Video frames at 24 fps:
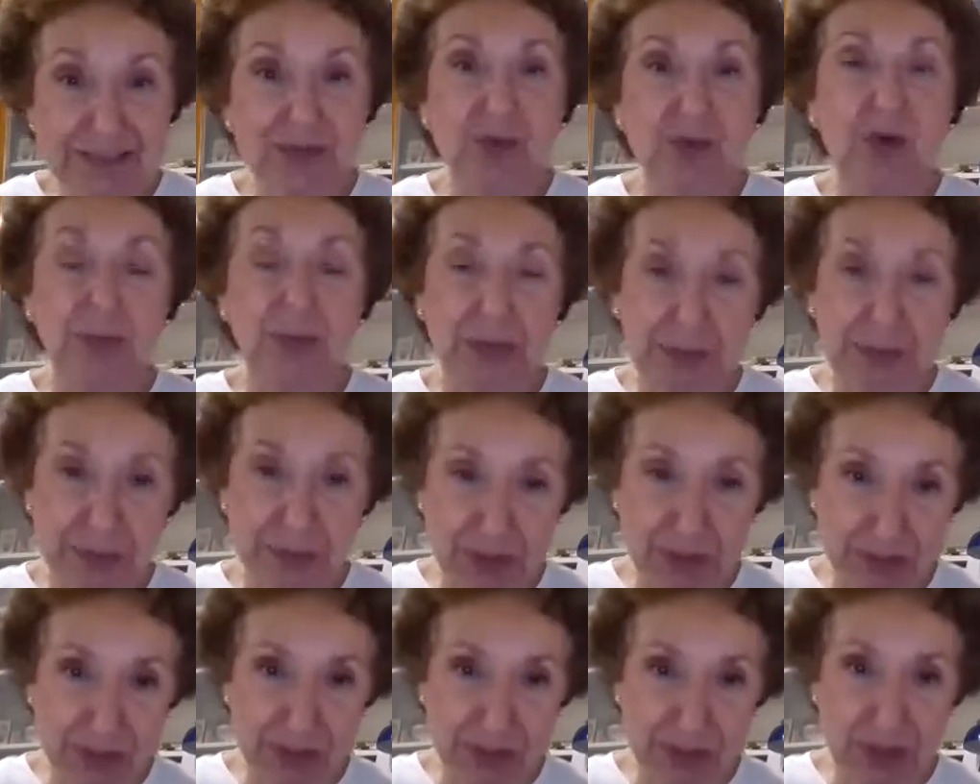my books
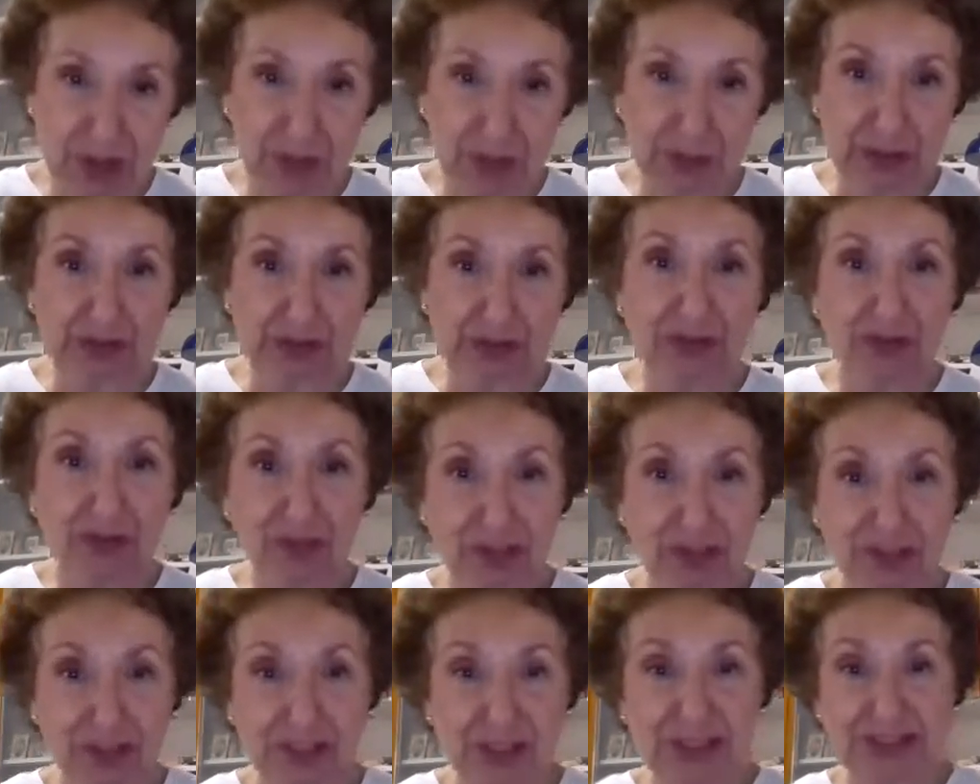start with The
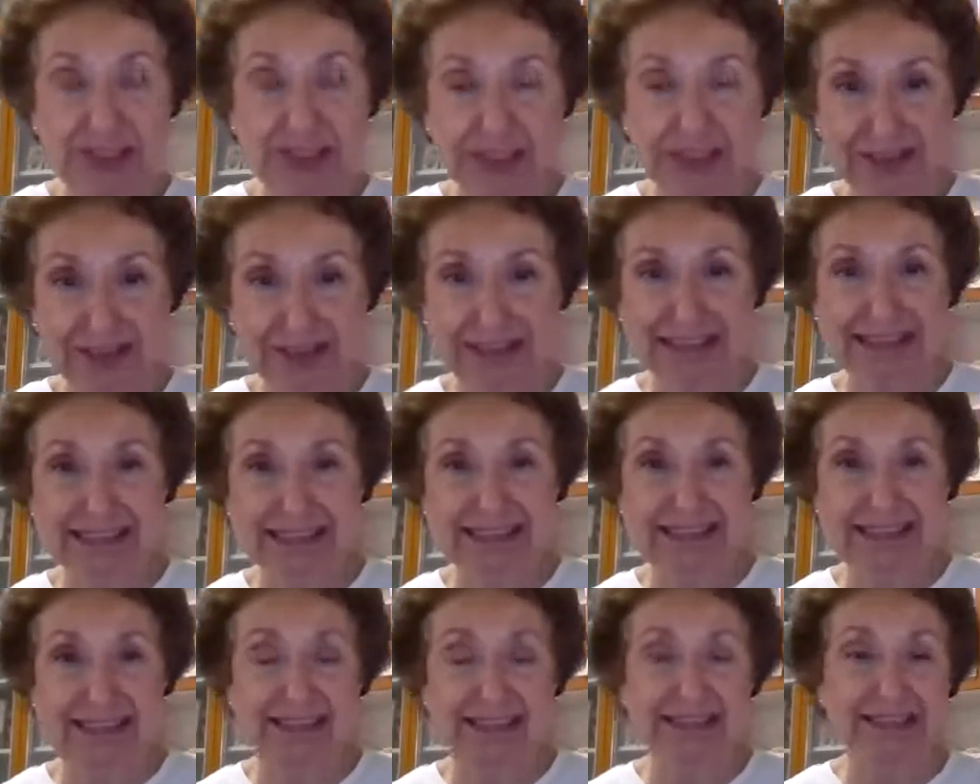Deadliest, and
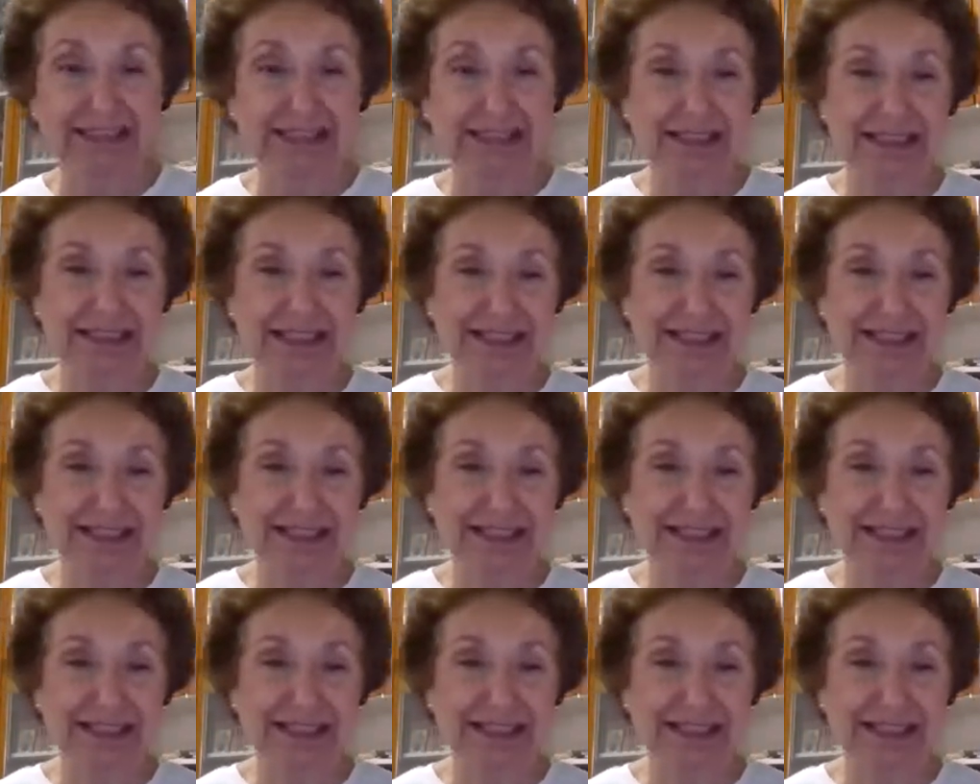this is